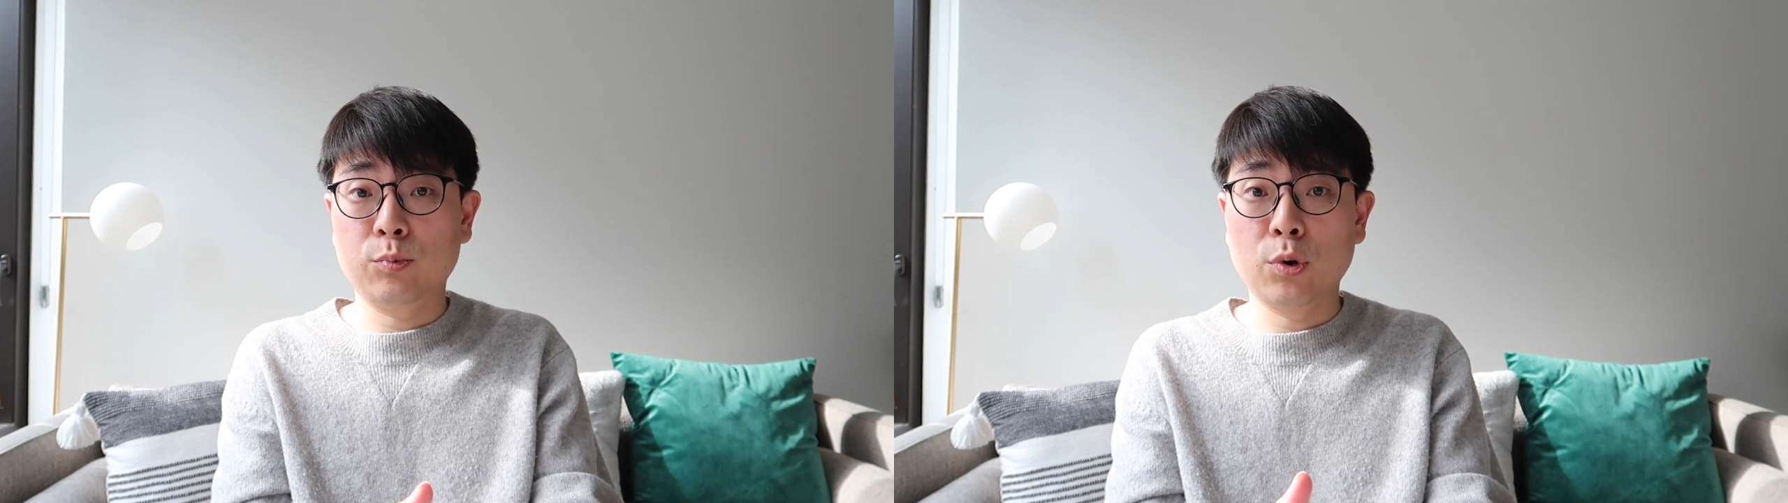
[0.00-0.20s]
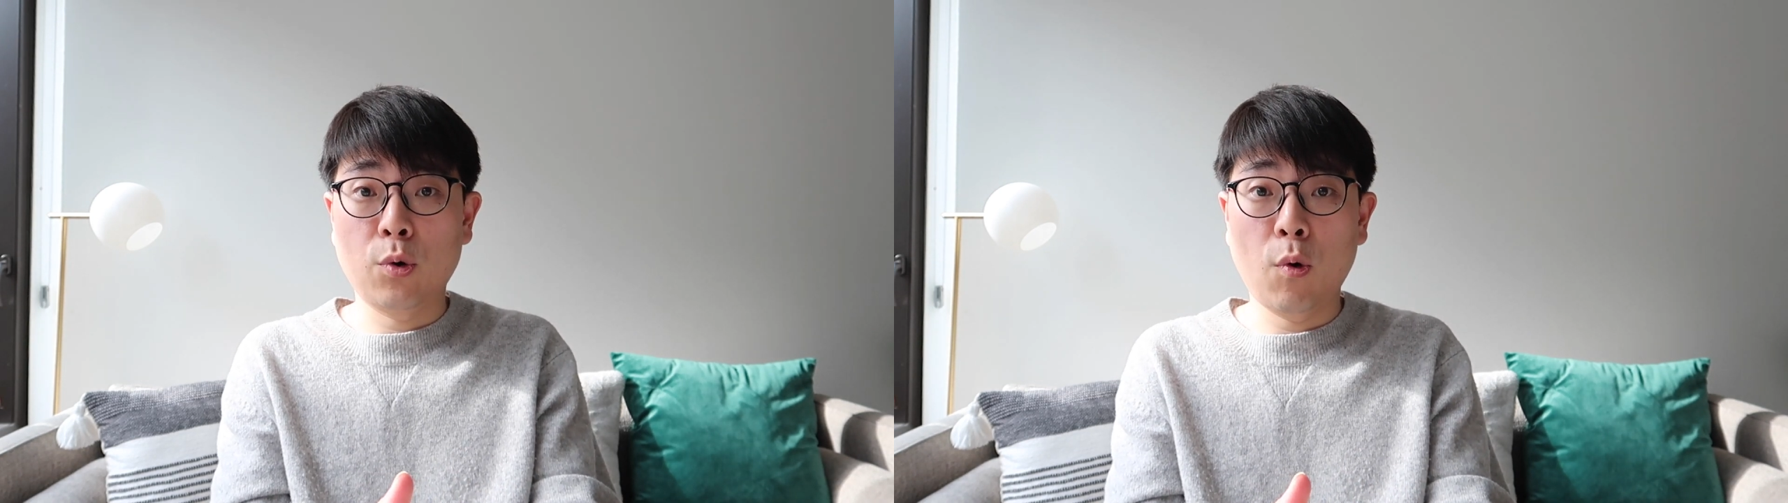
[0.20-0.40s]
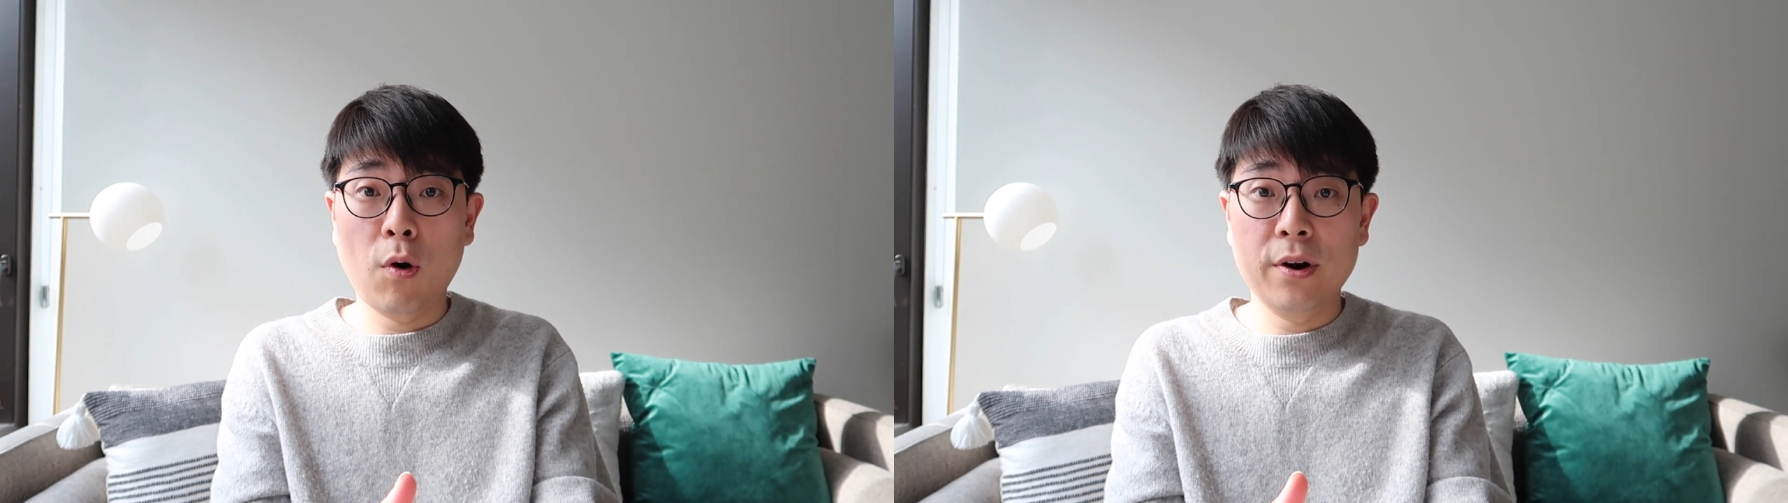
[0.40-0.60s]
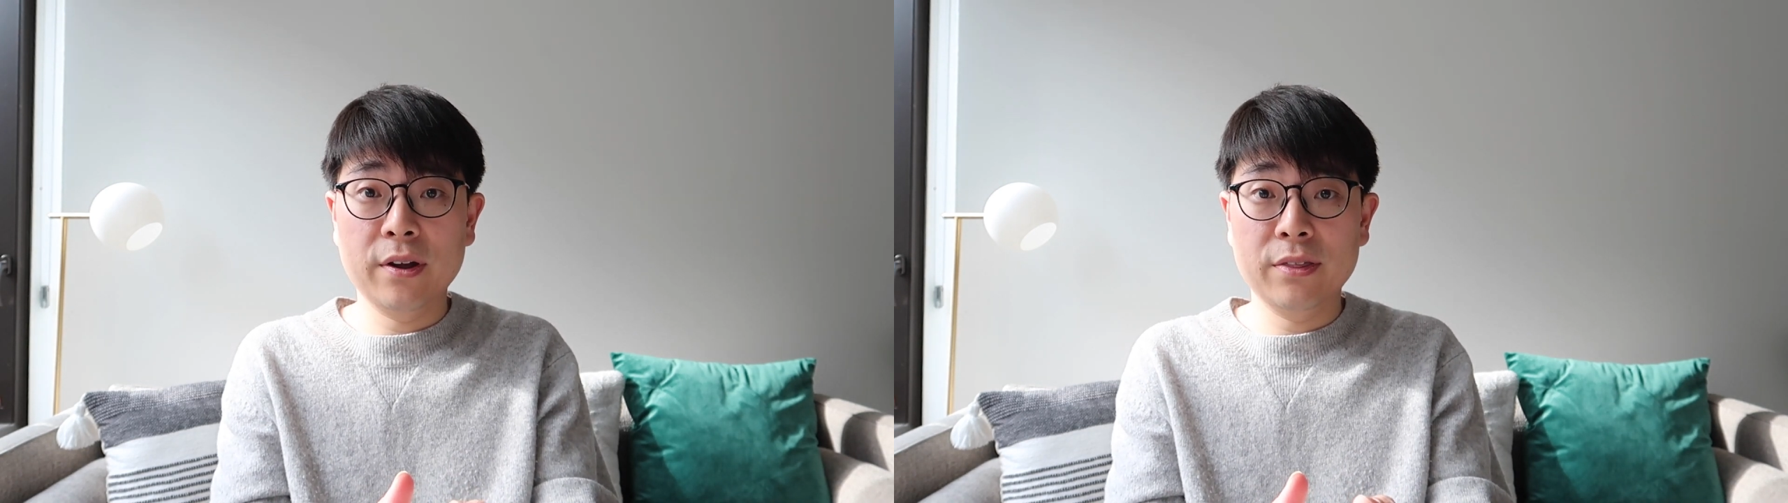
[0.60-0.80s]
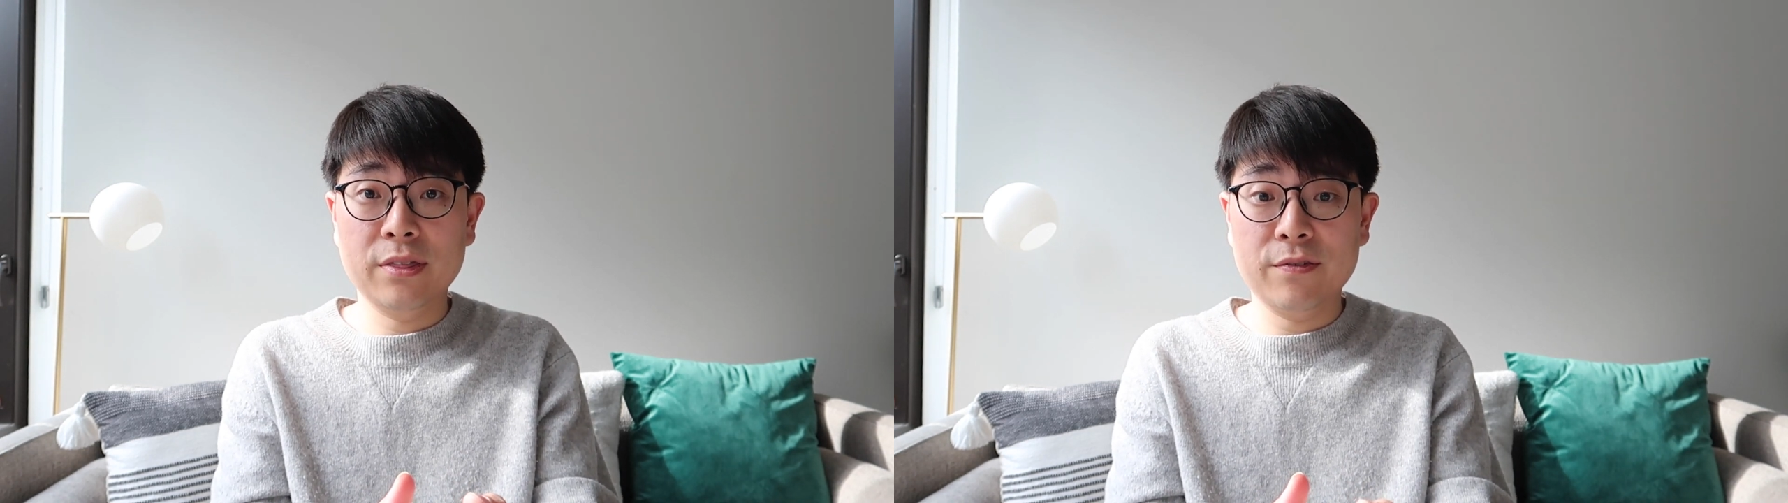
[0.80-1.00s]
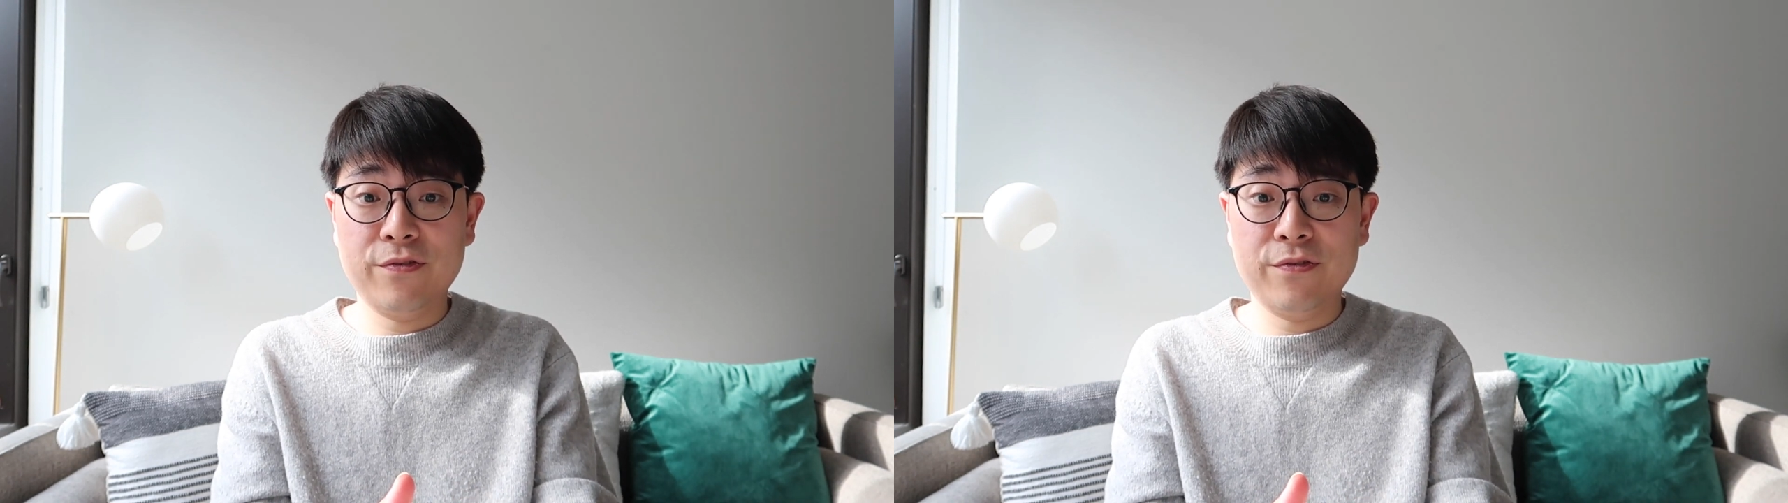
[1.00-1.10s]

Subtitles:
recording the